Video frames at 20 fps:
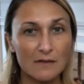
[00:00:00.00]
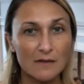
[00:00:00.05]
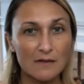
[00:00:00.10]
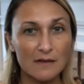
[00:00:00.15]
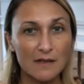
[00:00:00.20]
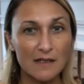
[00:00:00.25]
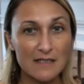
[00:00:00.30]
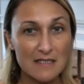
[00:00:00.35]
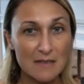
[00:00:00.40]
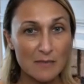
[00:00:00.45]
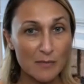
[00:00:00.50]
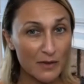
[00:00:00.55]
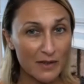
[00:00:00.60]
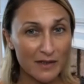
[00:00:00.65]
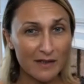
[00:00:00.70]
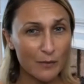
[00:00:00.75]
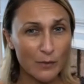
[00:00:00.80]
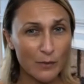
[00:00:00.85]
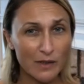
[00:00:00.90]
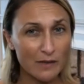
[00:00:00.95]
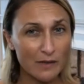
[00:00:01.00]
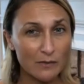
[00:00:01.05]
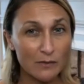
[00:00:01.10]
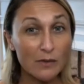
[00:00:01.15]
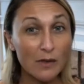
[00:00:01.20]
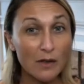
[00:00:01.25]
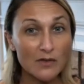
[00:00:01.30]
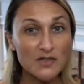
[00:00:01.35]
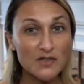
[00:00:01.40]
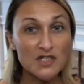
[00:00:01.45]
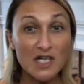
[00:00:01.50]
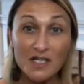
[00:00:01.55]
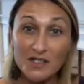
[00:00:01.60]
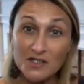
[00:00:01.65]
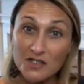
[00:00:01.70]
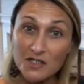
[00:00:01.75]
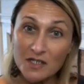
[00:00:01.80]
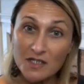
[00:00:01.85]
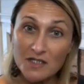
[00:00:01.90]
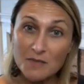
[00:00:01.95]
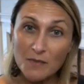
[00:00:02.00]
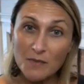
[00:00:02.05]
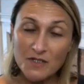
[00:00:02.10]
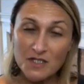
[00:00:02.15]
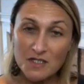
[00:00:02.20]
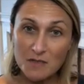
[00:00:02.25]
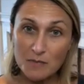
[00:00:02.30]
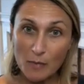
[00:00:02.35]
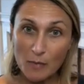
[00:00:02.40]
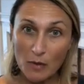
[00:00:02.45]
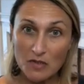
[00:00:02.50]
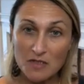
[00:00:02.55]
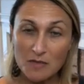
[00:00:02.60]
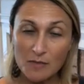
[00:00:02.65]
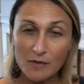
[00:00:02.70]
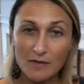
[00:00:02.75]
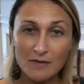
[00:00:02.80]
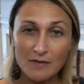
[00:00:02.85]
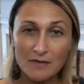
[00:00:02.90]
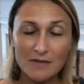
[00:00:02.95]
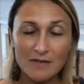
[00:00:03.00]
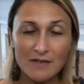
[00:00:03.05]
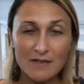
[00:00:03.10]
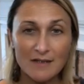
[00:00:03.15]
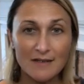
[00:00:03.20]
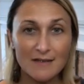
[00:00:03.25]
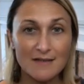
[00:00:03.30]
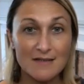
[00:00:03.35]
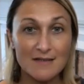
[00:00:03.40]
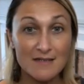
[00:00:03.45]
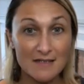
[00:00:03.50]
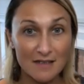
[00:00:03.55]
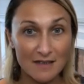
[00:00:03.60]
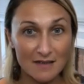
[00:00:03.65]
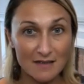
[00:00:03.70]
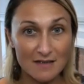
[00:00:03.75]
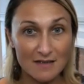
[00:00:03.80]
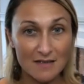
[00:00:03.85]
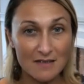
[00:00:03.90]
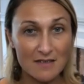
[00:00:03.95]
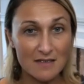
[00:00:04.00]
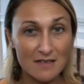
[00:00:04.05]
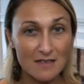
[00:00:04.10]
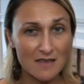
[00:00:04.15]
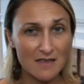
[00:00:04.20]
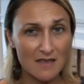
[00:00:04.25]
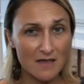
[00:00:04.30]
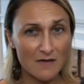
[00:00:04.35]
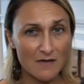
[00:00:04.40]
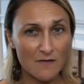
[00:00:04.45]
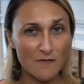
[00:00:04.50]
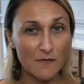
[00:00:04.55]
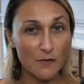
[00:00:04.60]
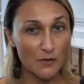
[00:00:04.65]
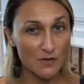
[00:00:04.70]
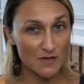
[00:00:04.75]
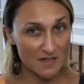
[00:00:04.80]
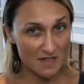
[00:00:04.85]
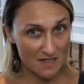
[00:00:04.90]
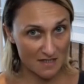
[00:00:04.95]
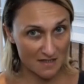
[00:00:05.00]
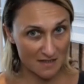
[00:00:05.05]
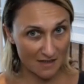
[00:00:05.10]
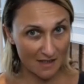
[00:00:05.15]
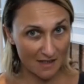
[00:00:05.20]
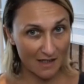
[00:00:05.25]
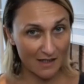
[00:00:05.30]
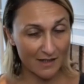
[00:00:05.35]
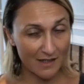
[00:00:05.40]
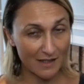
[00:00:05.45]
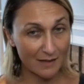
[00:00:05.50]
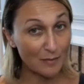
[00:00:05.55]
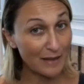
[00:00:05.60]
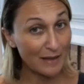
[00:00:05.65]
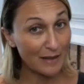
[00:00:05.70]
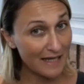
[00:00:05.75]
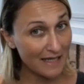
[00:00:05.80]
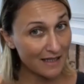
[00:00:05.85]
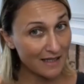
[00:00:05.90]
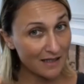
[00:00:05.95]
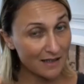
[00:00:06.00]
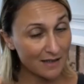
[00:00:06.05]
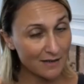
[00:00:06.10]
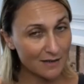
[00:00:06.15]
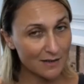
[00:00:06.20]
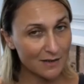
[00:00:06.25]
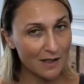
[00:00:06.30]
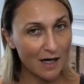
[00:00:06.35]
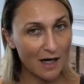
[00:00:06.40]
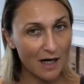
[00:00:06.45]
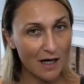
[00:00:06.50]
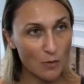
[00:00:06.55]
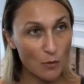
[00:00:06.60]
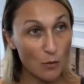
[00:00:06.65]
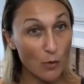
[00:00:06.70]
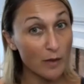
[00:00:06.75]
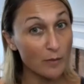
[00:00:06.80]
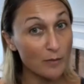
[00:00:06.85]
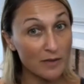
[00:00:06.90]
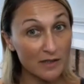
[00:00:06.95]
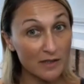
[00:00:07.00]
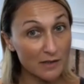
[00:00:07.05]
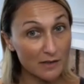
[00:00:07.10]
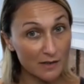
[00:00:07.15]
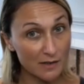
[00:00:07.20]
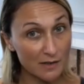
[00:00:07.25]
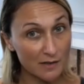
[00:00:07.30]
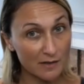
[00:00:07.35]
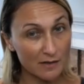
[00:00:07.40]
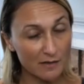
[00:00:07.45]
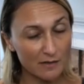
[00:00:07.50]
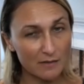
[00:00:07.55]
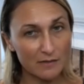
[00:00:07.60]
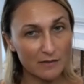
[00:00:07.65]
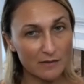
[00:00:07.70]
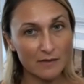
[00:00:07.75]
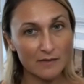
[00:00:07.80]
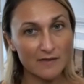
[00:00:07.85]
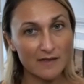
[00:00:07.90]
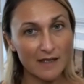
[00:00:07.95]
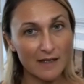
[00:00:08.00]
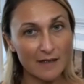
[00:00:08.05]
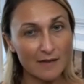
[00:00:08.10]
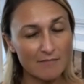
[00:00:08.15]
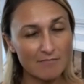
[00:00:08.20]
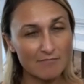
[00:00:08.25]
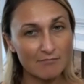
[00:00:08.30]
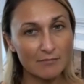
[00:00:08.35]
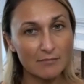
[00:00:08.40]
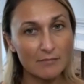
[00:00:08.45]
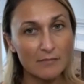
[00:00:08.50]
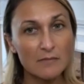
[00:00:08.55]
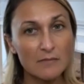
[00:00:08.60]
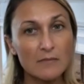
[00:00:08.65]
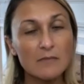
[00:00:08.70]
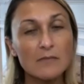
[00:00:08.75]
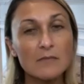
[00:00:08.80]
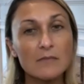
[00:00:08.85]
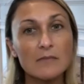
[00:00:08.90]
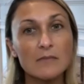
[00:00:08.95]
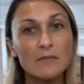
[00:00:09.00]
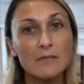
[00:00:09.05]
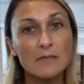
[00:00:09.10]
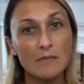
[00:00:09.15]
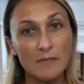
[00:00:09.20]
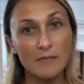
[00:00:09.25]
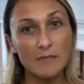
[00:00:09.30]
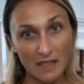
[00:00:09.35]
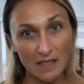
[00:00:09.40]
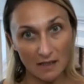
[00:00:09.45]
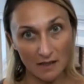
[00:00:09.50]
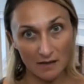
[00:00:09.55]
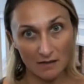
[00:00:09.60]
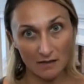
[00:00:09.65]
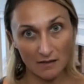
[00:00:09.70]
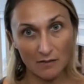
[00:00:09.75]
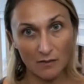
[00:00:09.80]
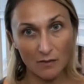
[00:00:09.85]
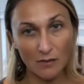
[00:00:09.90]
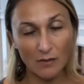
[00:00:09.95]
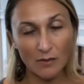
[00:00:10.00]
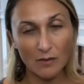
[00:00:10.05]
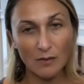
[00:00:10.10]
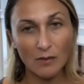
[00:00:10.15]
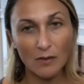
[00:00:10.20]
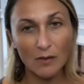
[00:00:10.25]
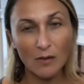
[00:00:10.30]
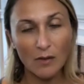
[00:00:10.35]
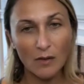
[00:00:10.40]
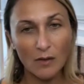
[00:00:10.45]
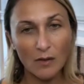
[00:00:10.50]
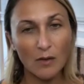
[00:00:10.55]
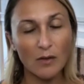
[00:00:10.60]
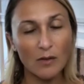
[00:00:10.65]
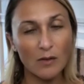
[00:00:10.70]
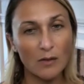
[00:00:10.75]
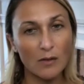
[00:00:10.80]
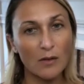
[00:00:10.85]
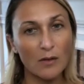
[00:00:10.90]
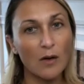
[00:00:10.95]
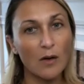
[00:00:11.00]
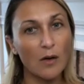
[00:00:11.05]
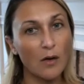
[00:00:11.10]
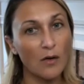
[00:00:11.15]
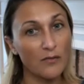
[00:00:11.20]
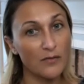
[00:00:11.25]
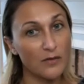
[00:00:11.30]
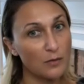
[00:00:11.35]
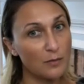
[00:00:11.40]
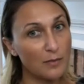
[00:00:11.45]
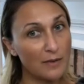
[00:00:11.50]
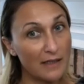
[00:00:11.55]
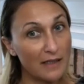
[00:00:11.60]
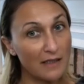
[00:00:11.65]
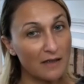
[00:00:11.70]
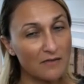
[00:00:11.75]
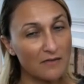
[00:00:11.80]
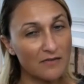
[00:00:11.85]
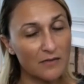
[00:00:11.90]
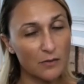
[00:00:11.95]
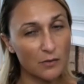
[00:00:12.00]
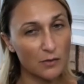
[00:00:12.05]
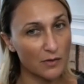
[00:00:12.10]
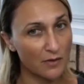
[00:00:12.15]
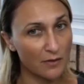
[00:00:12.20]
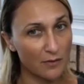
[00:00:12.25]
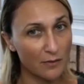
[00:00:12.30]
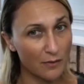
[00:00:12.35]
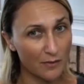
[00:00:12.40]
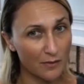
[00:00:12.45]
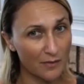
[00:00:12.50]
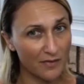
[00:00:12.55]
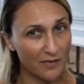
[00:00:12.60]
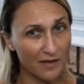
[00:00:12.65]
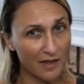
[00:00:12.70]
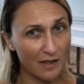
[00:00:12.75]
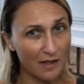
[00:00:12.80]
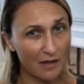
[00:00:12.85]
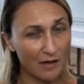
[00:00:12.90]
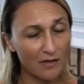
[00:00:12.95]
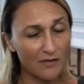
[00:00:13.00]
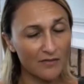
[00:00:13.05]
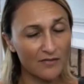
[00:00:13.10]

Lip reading: It's important that we do not judge as much as possible, since the forces that are at play here are way bigger than many of you believe or think of.